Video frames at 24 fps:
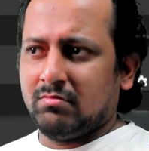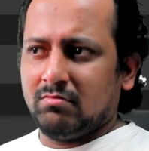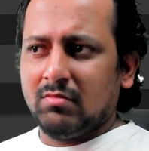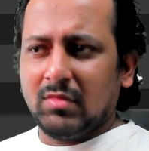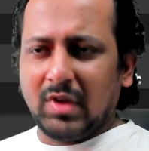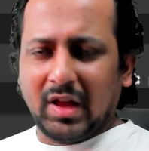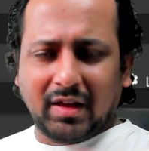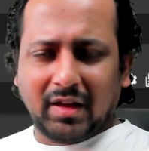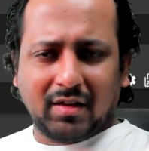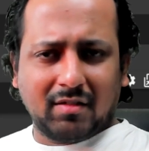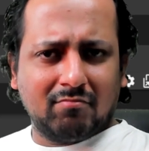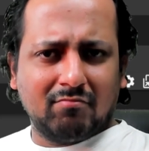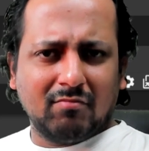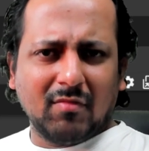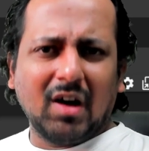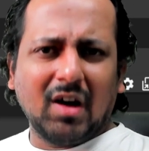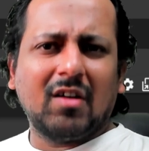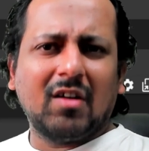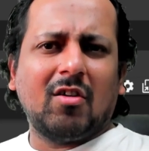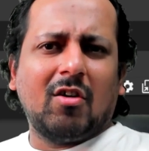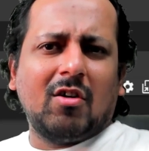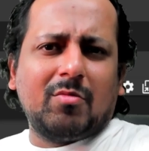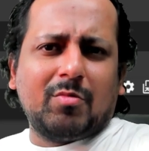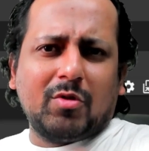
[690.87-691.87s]
like a
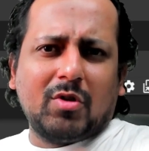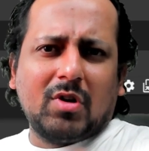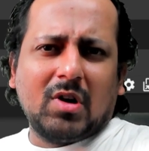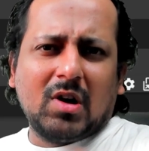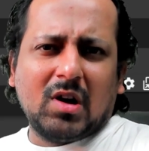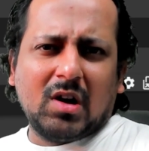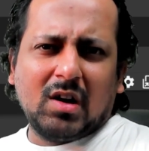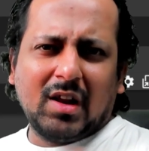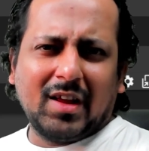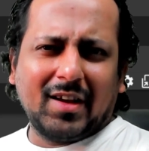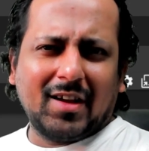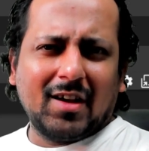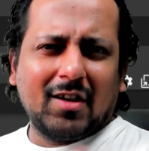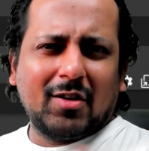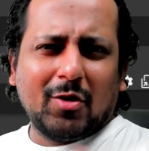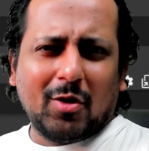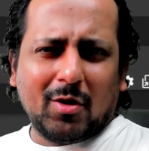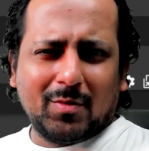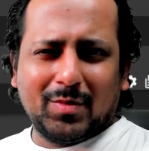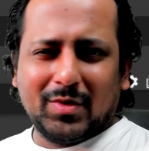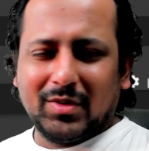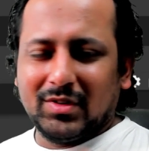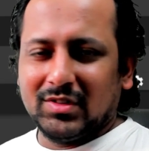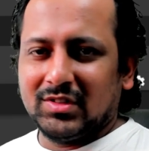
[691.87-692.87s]
corpora, like a
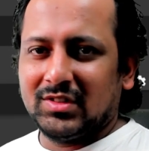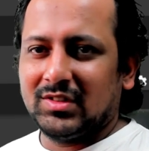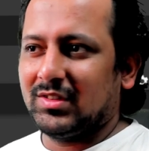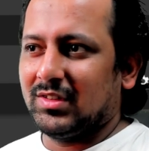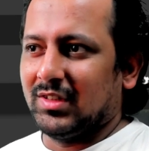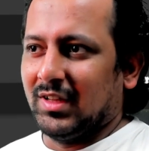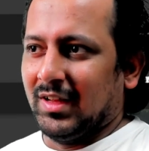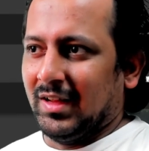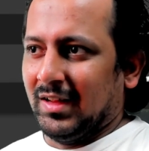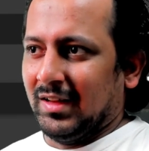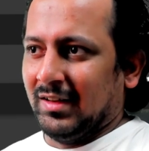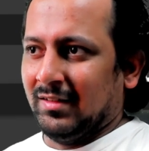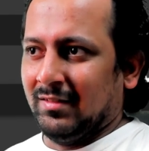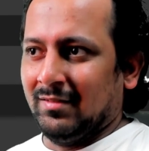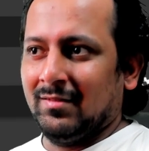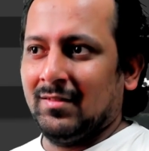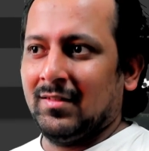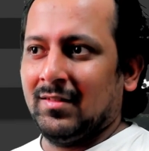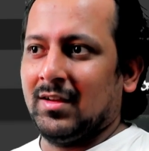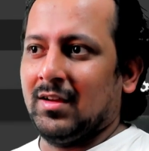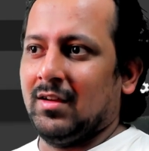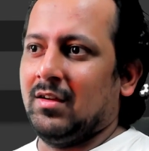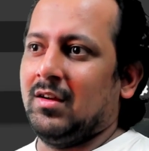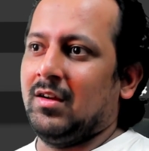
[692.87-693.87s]
corpus in
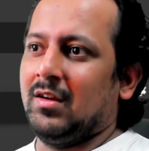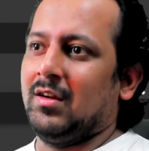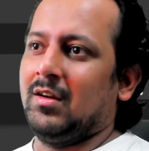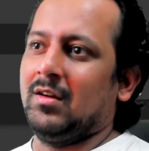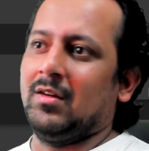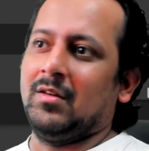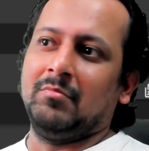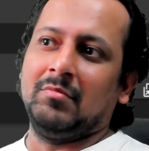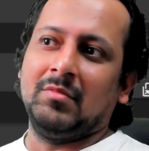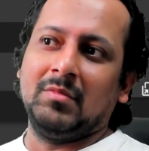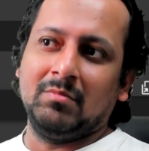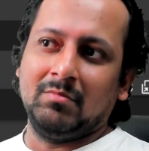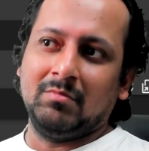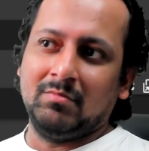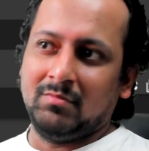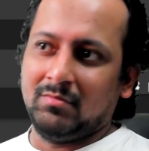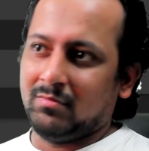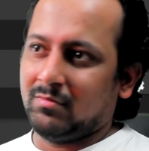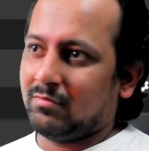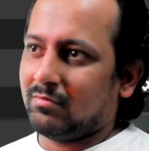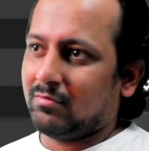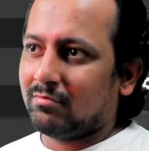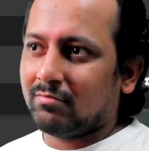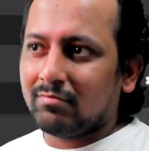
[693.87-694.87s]

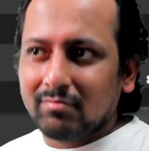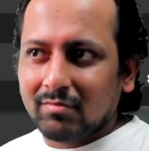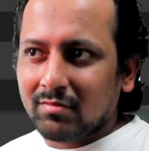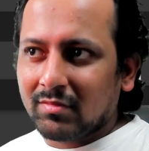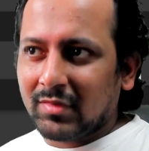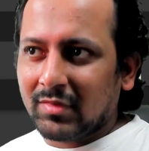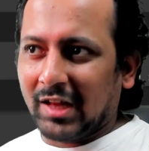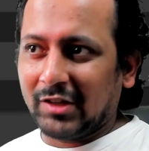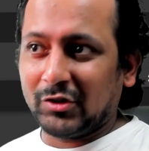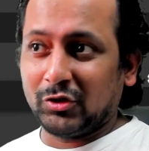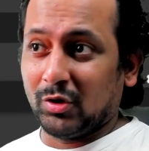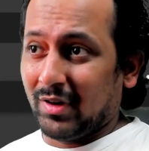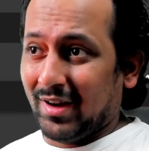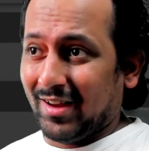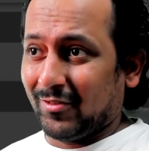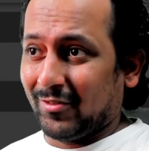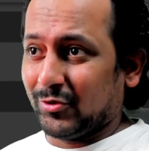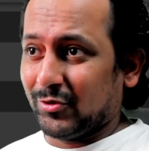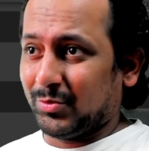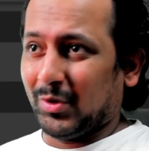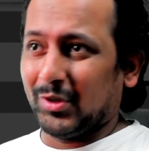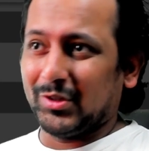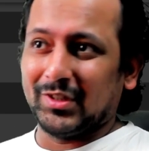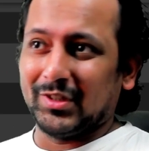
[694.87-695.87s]
natural
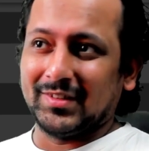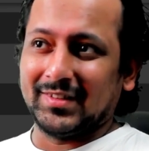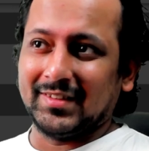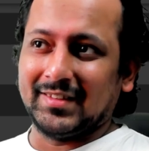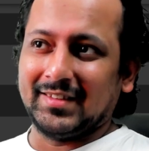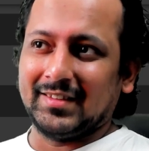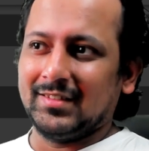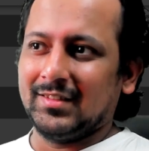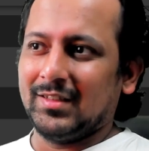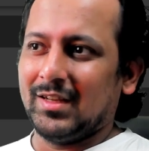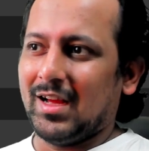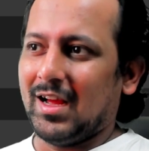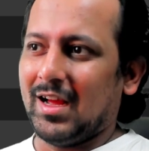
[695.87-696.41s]
language processing,